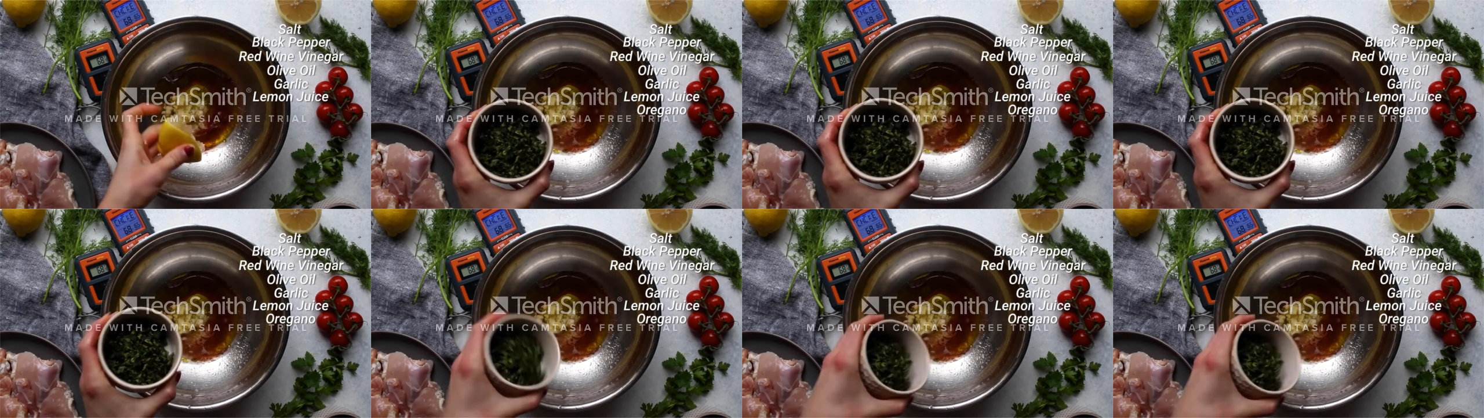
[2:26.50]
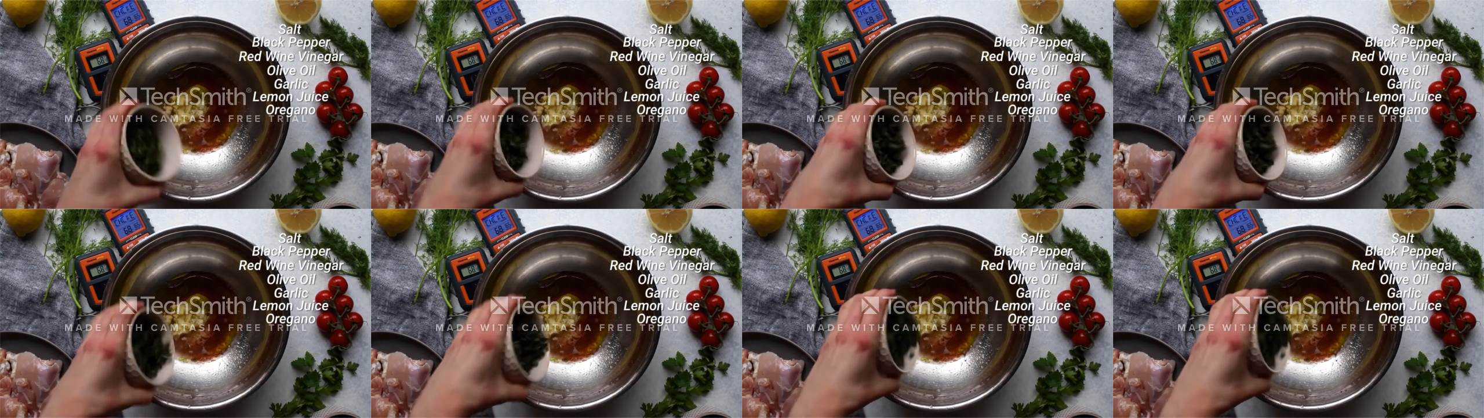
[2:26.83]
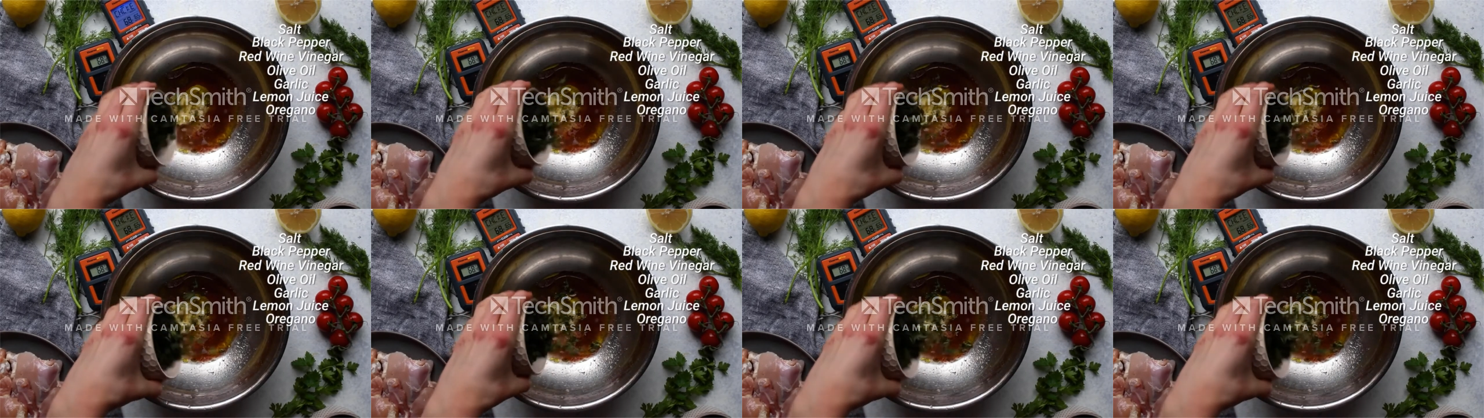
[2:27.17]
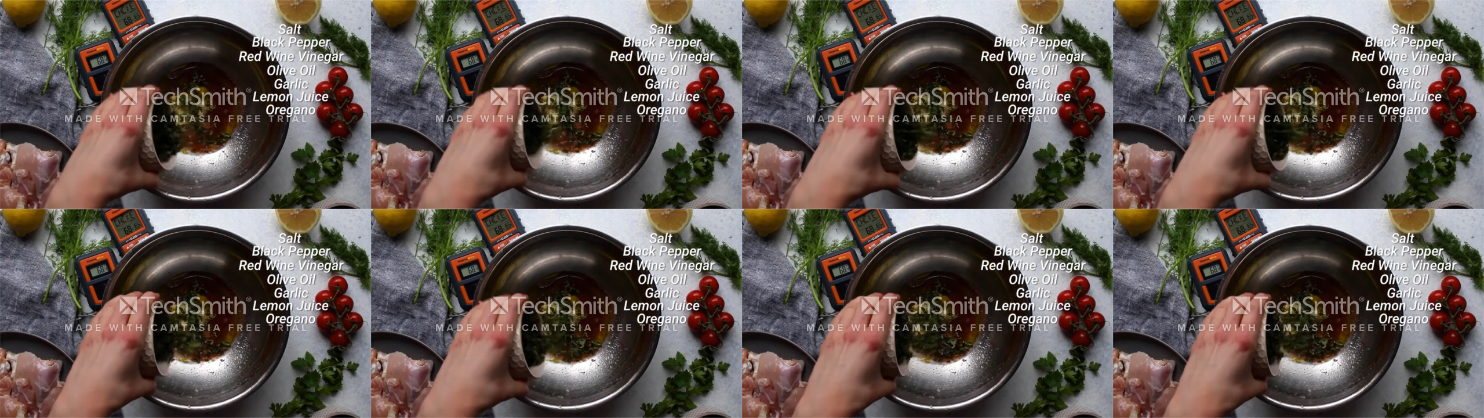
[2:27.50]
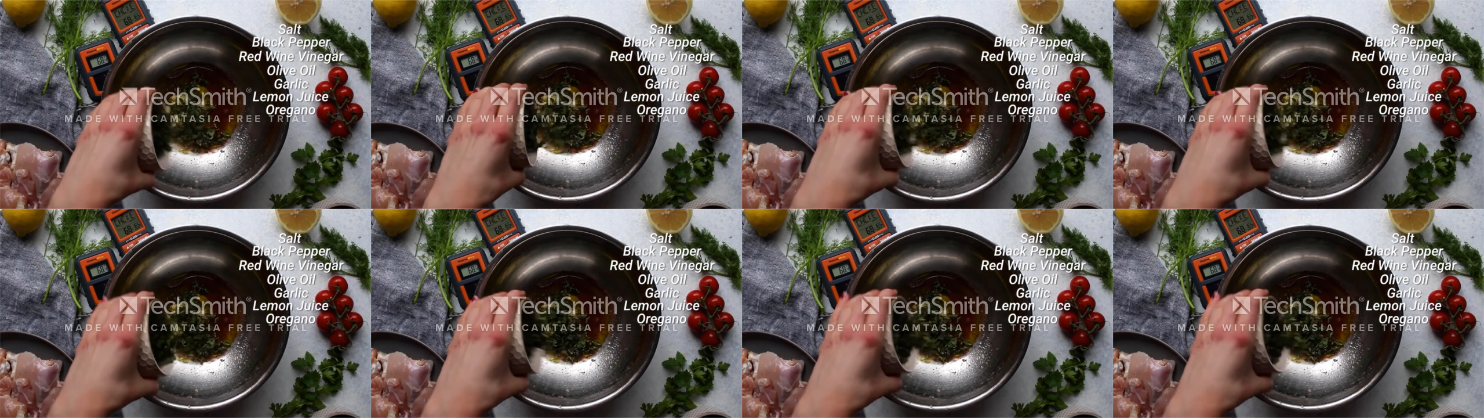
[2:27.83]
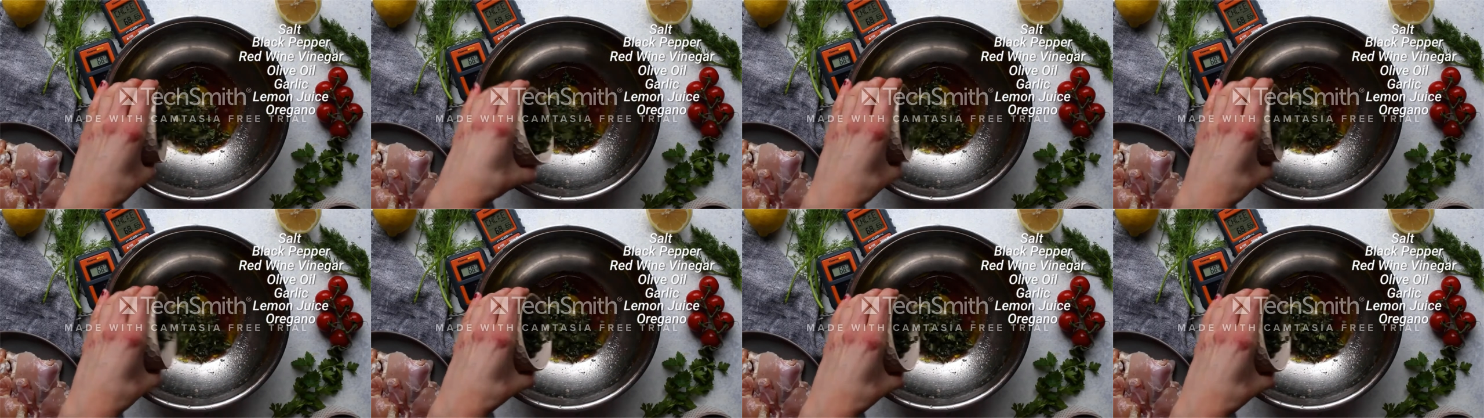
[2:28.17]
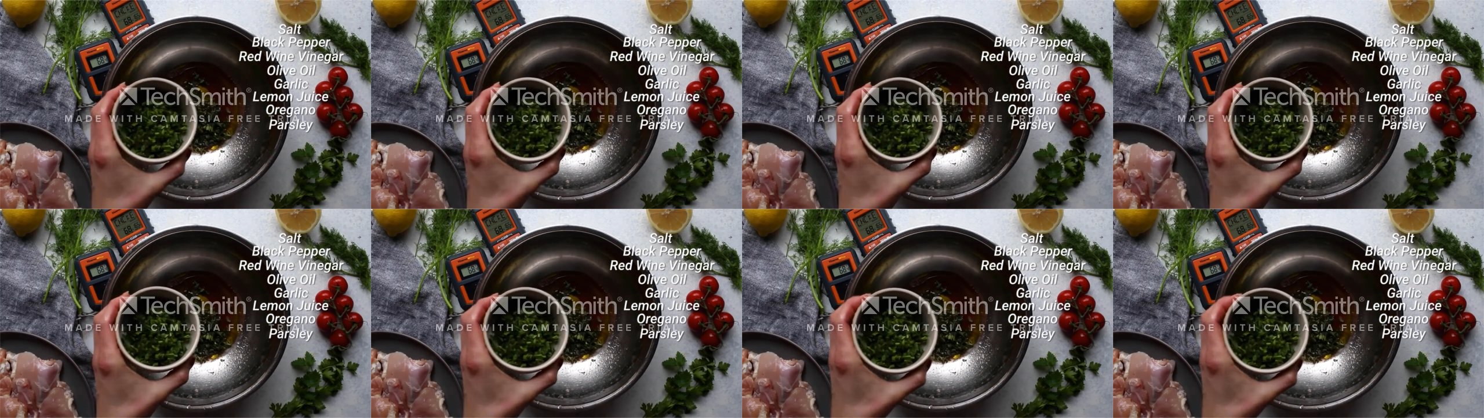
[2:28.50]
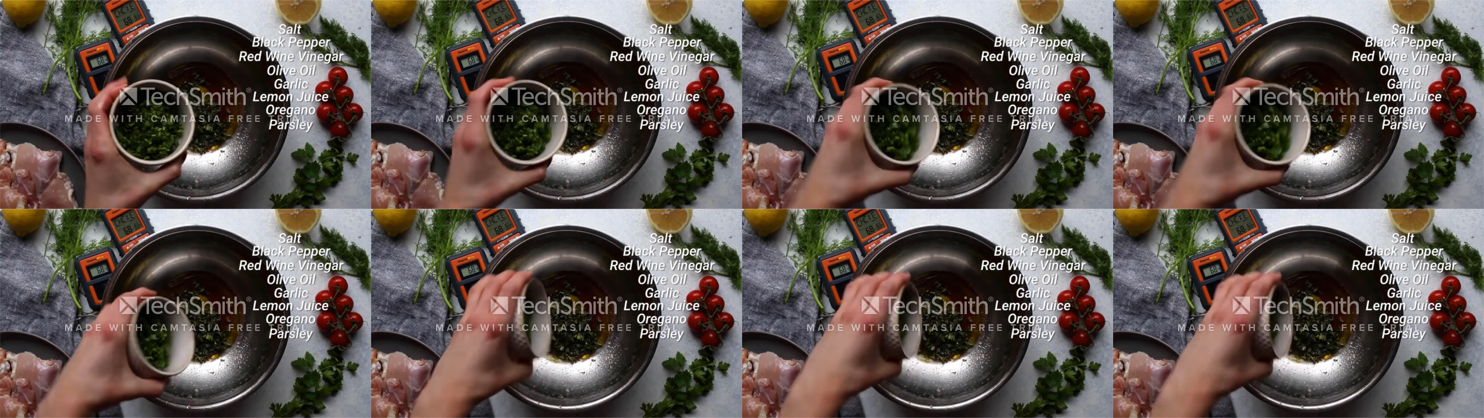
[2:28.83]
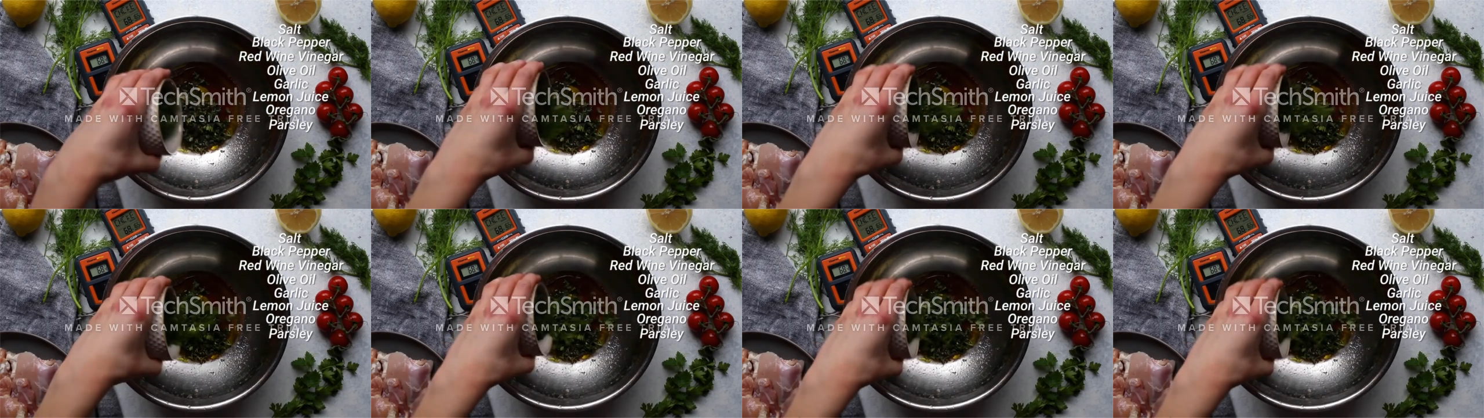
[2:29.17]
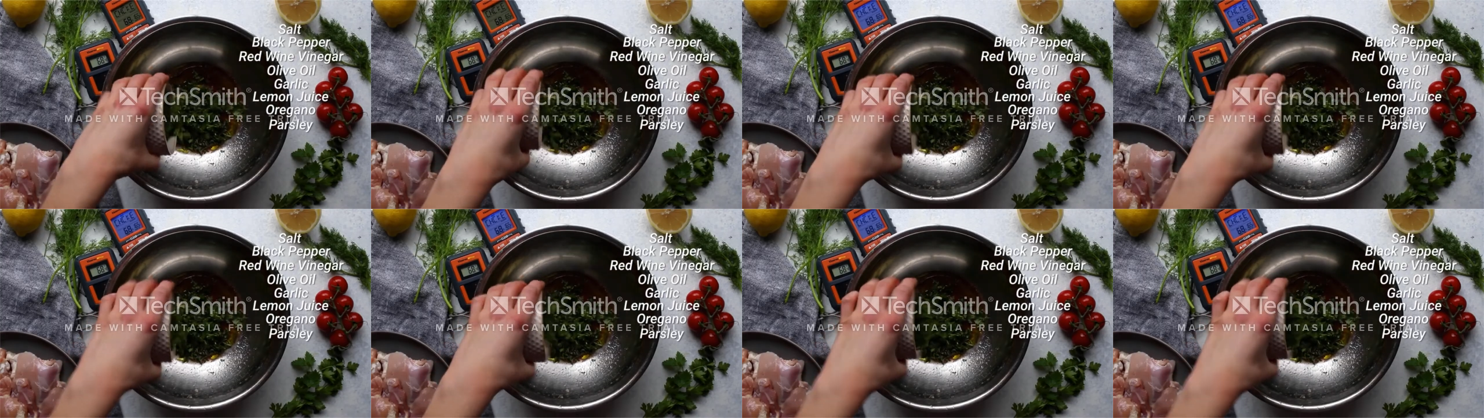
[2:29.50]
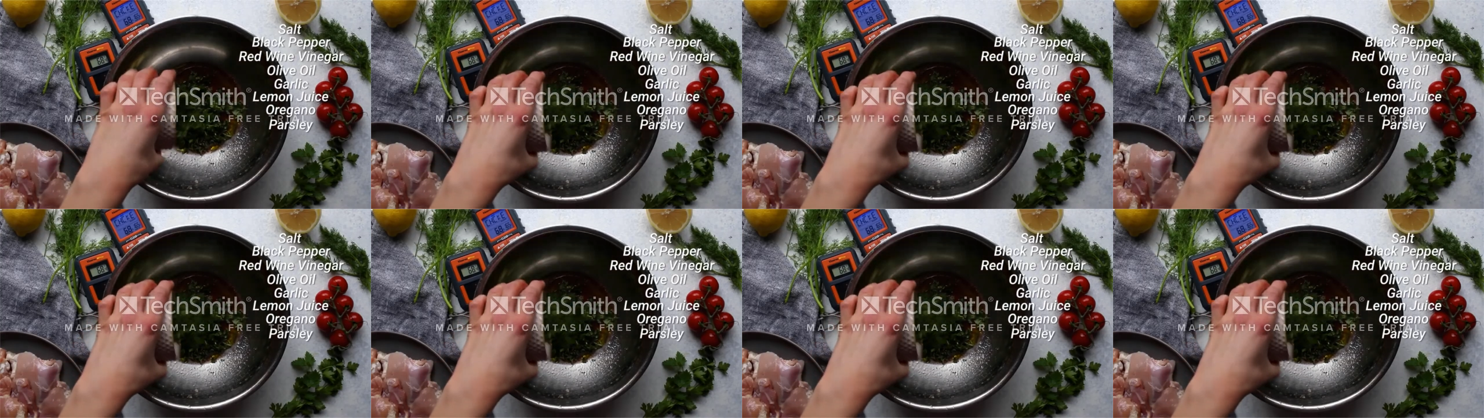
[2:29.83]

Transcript: [unreadable: no face in view]